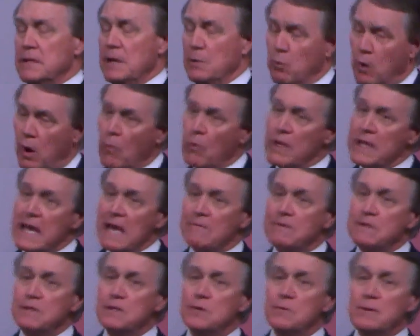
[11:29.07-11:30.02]
And what we
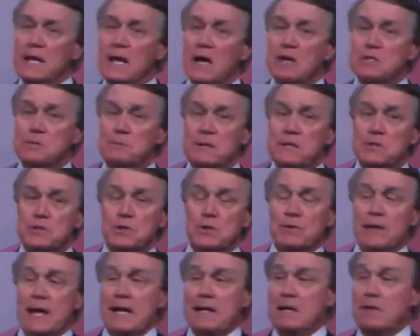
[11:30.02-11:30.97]
have to do now is make
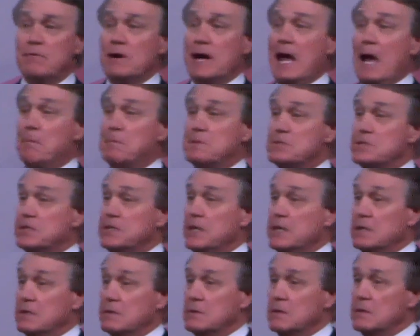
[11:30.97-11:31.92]
sure that never happens
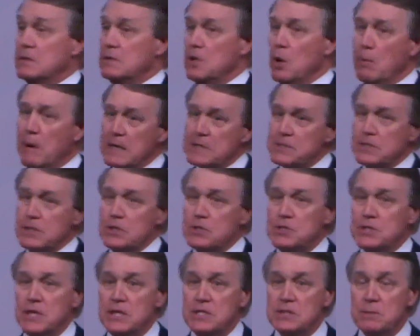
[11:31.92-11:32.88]
again. Nobody's
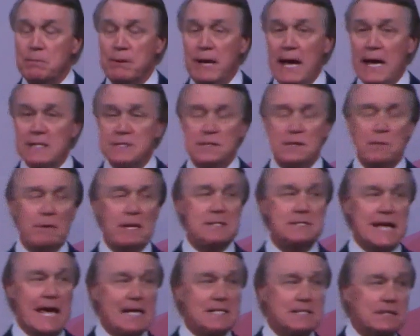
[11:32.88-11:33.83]
going to change the past.
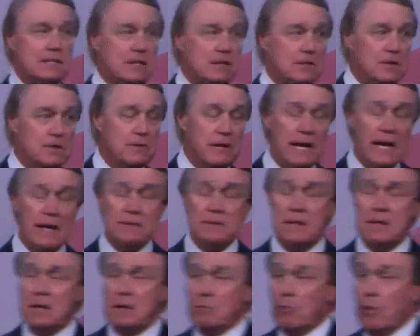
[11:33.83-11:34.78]
Nobody's asking to do
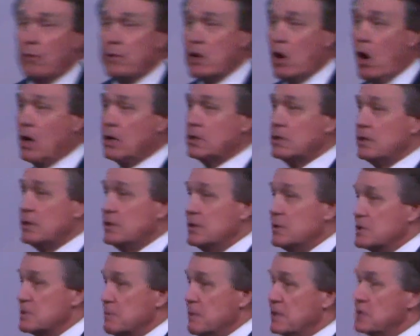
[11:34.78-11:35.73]
that. What we are going to
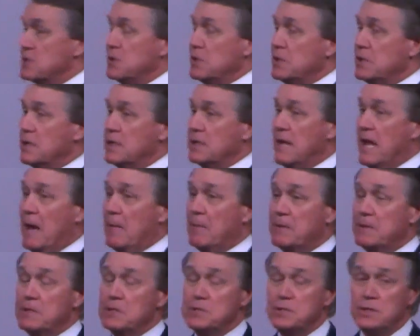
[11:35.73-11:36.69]
do is make sure it doesn't
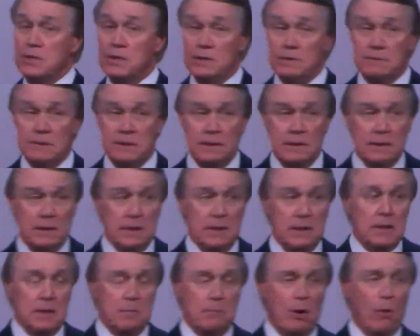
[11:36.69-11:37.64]
happen this year.
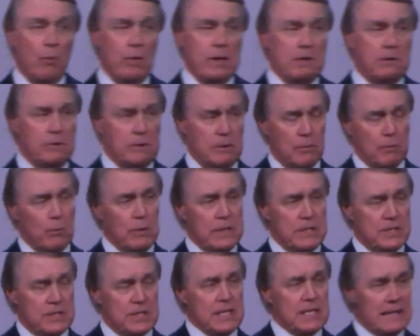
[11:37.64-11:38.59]
But when
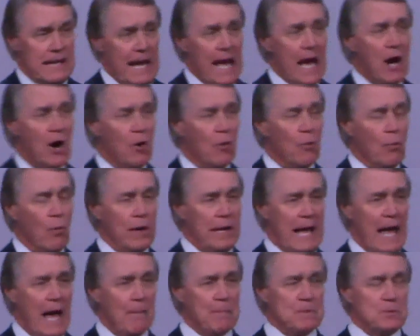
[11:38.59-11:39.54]
we see now
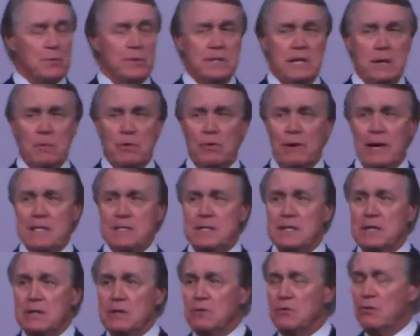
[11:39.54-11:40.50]
what happens when Democrats
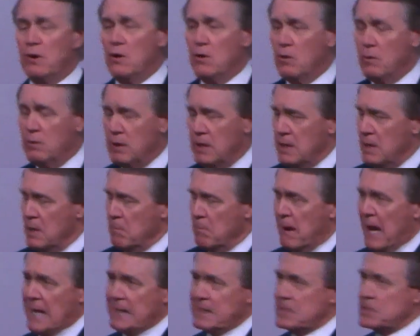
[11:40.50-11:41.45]
get in control,
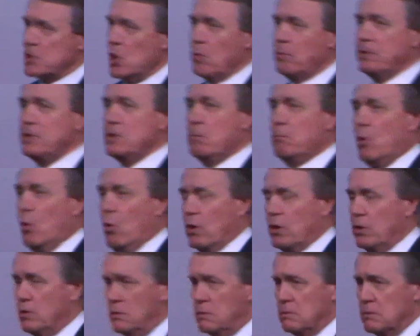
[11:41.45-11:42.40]
Biden has opened the
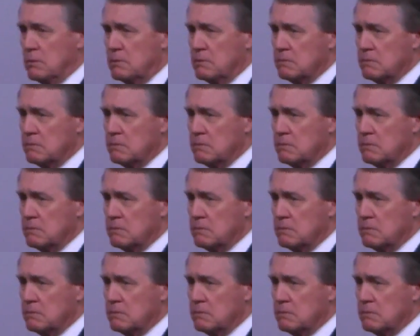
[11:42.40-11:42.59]
border.